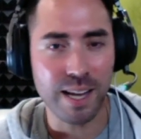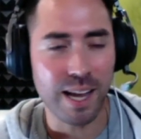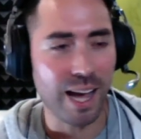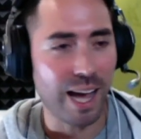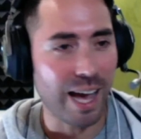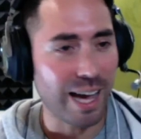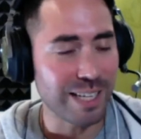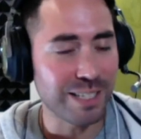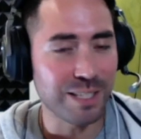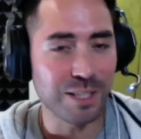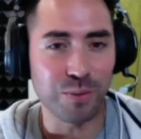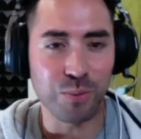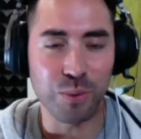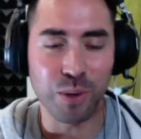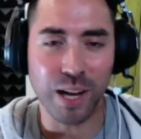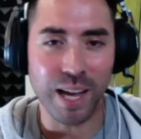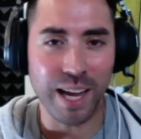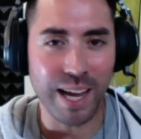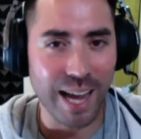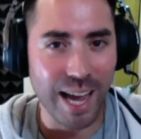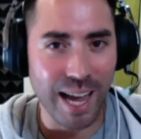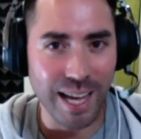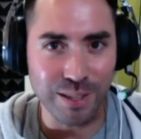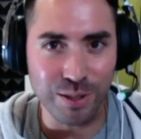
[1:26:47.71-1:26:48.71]
I did what I
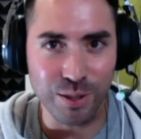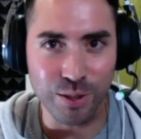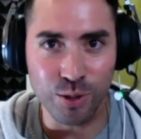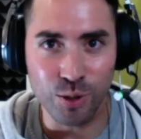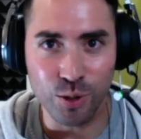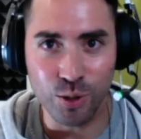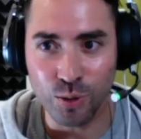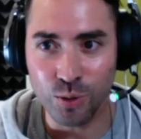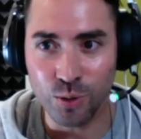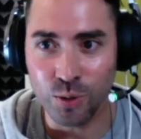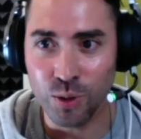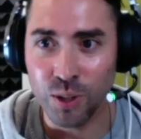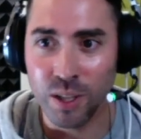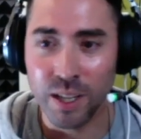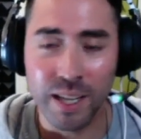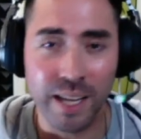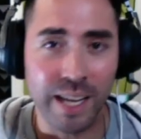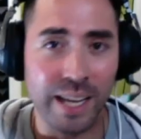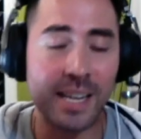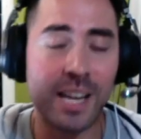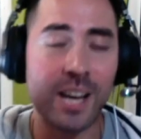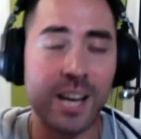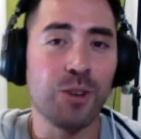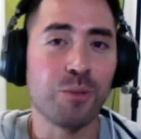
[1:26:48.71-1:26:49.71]
had to do,
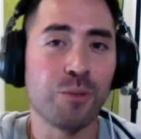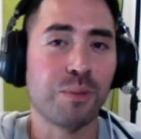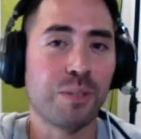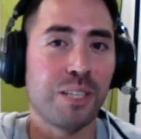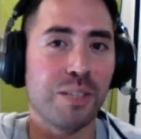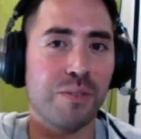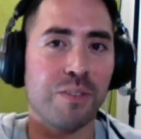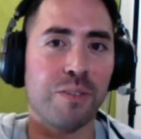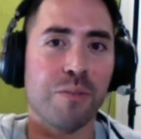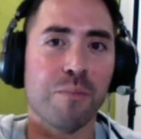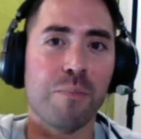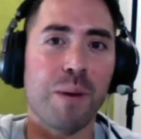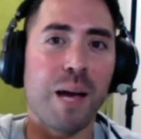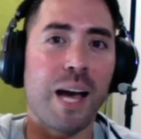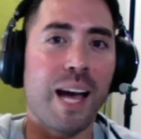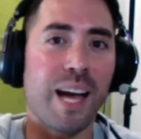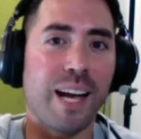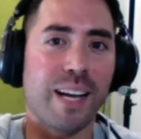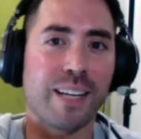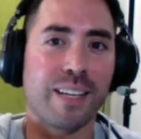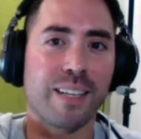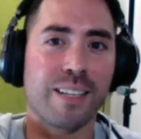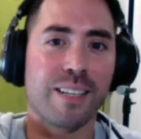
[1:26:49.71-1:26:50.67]
and now I'm giving back.